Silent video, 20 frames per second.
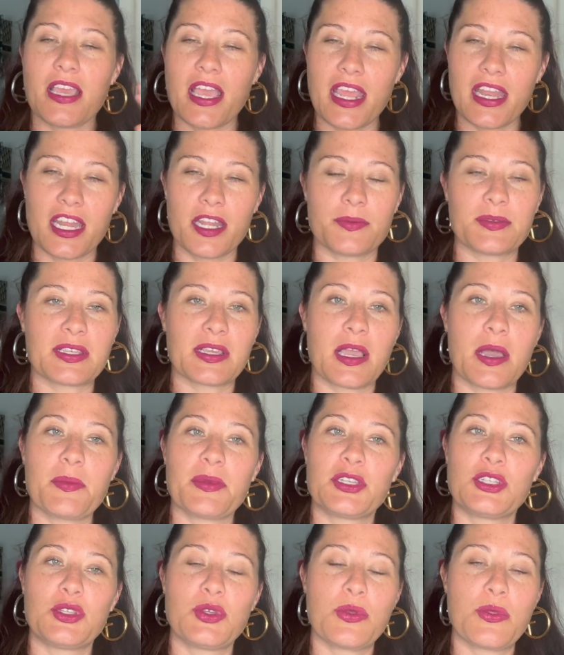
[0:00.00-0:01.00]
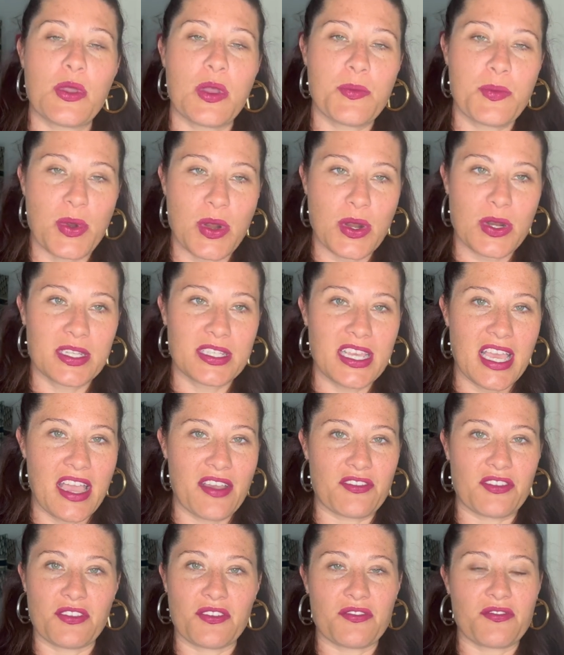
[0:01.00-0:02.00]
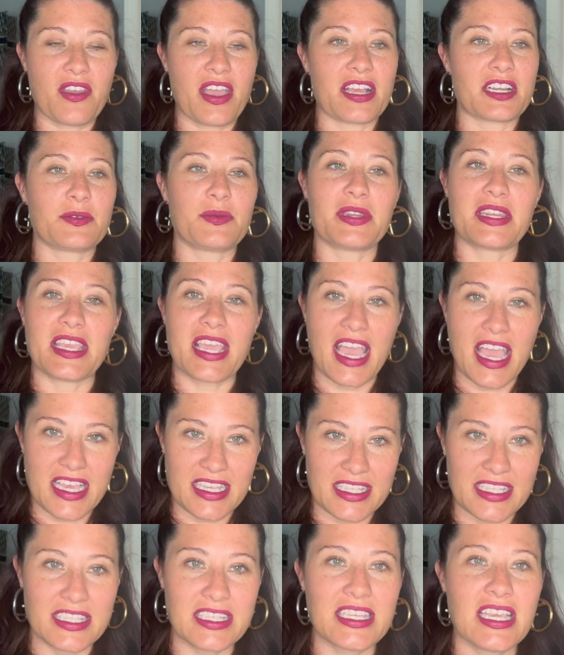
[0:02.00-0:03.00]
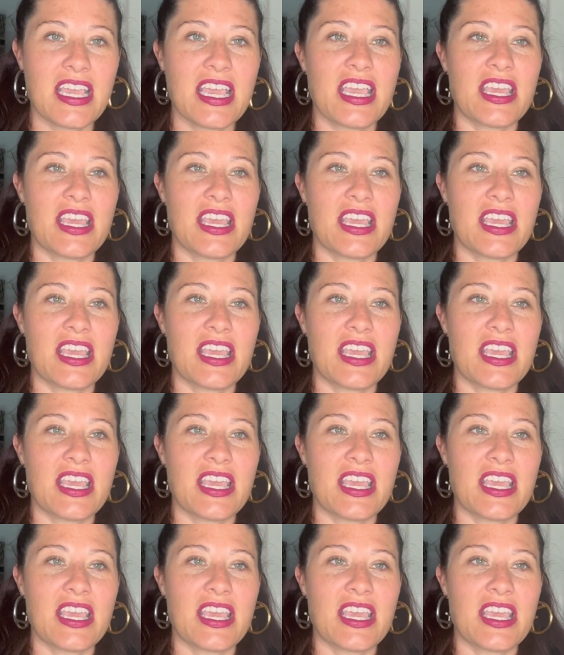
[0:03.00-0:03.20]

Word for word: ended up succumbing to their burns after the fact, but yes,